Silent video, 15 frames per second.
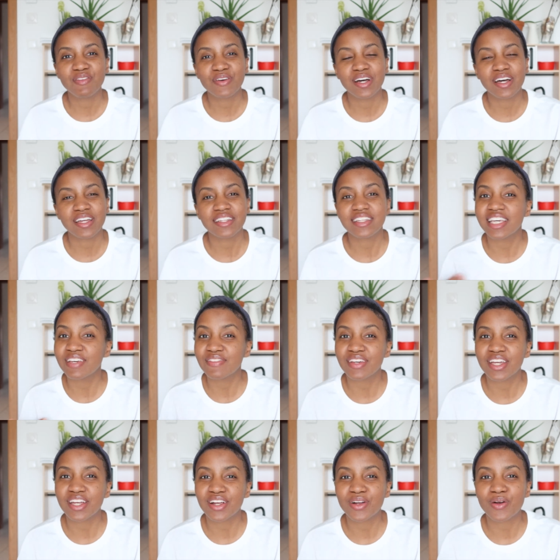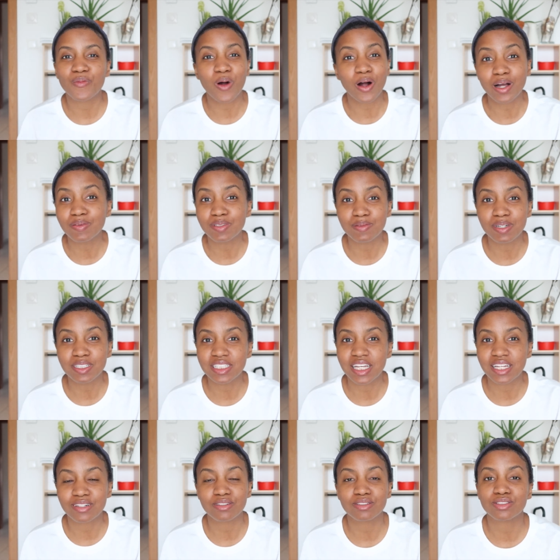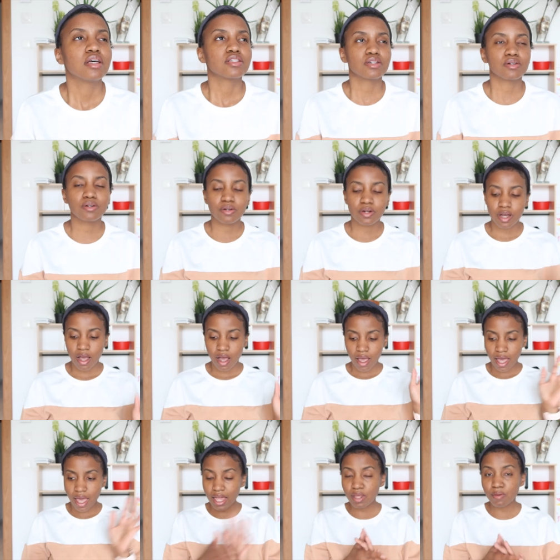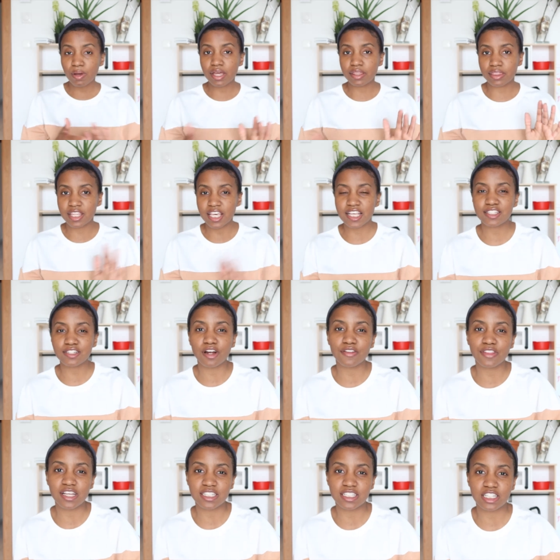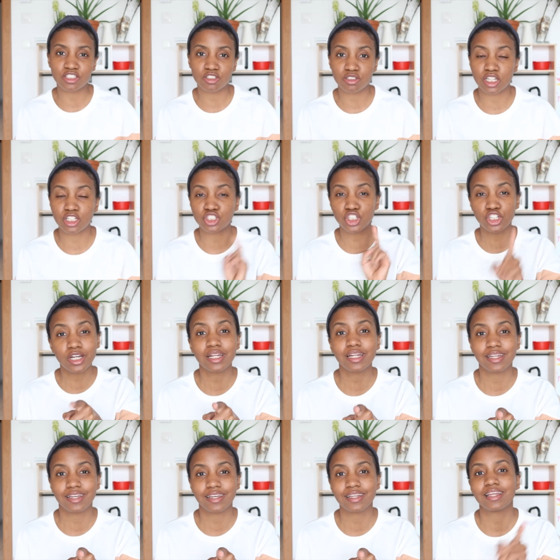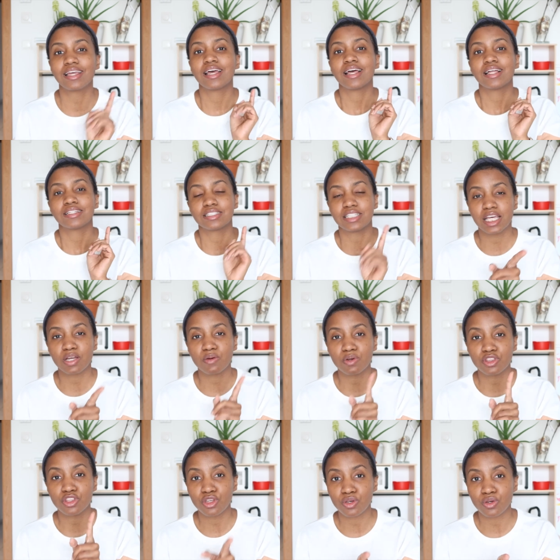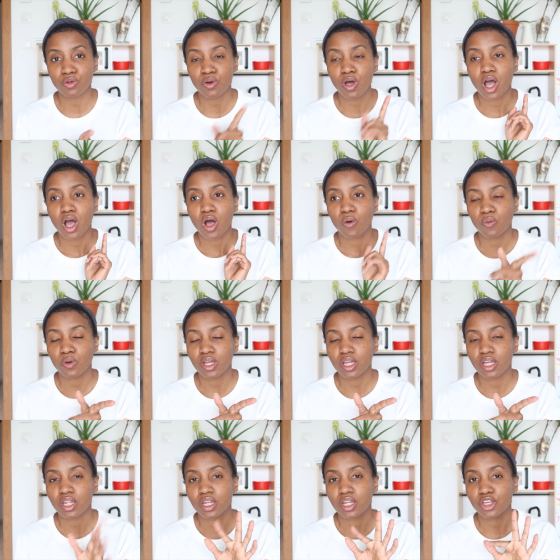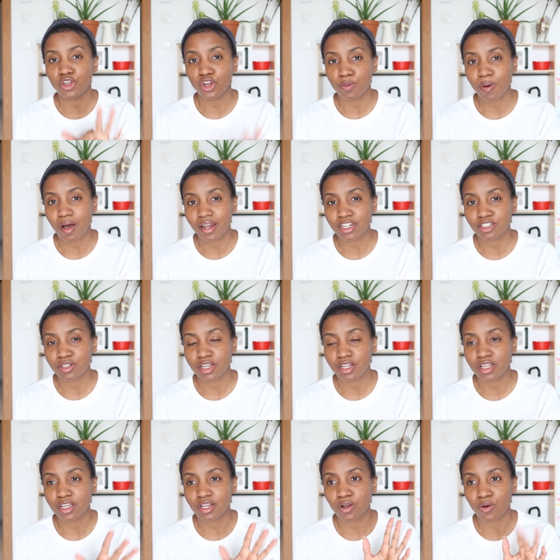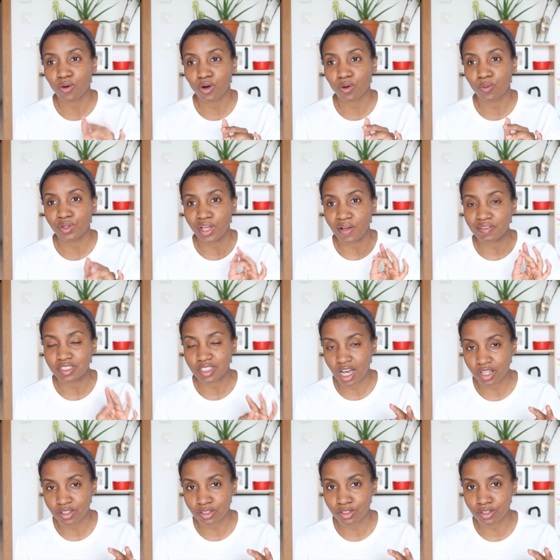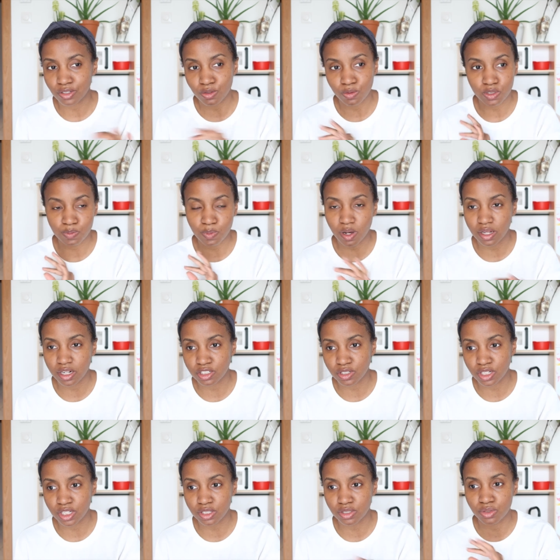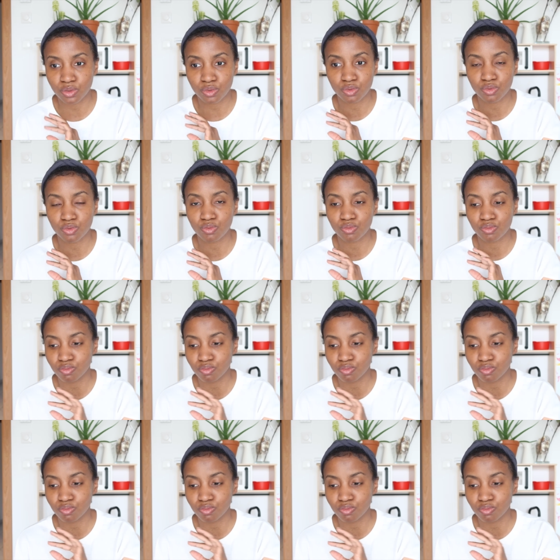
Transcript: everyone, Keva here. Welcome to my channel. So anyway, these are the essentials that you're gonna need to take with you when you're potty training or when you have a toddler who is potty trained who